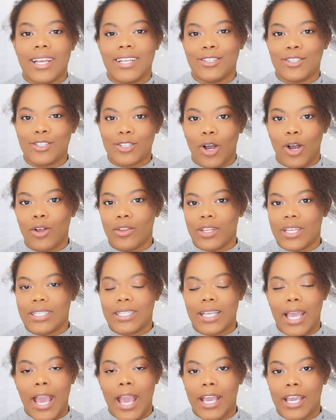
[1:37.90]
install
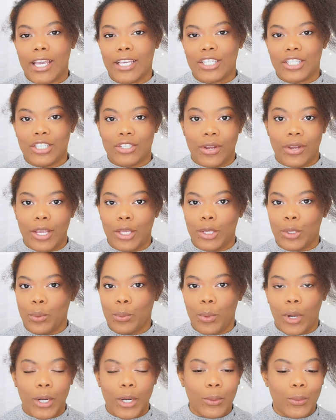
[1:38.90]
this kinky straight
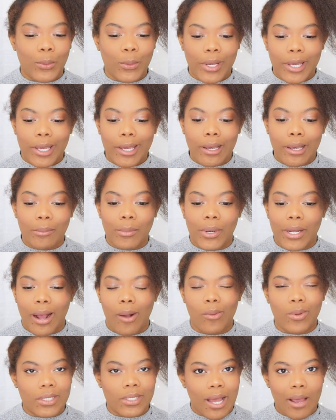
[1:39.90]
U-part wig, but
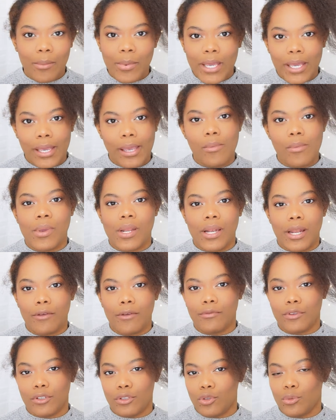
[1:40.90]
I will not be keeping it
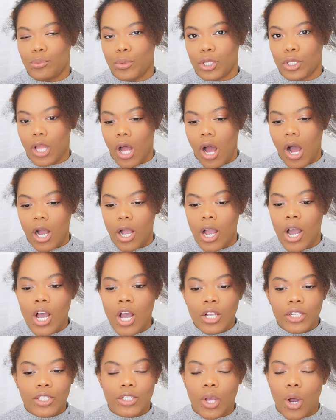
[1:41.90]
for super long,
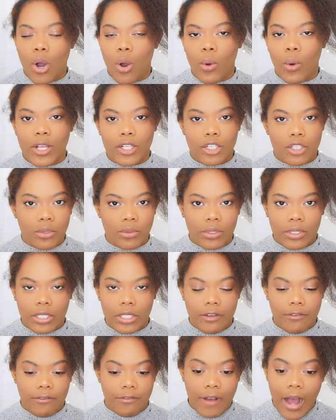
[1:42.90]
so it's
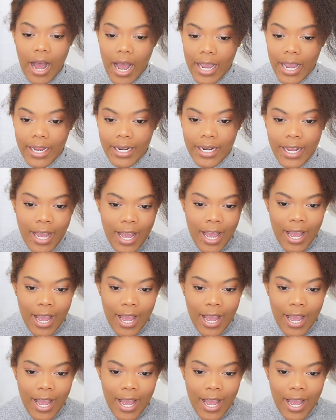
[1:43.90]
totally fine.